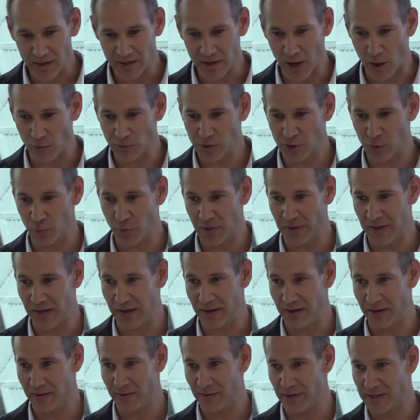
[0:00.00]
Culture
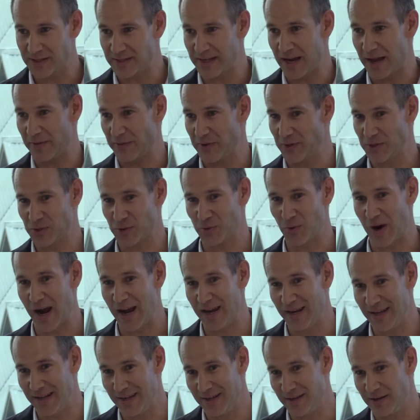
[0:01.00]
within the South
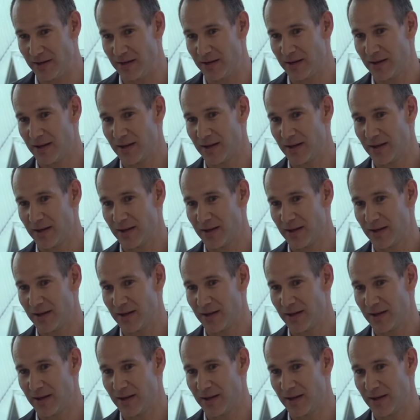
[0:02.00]
Australian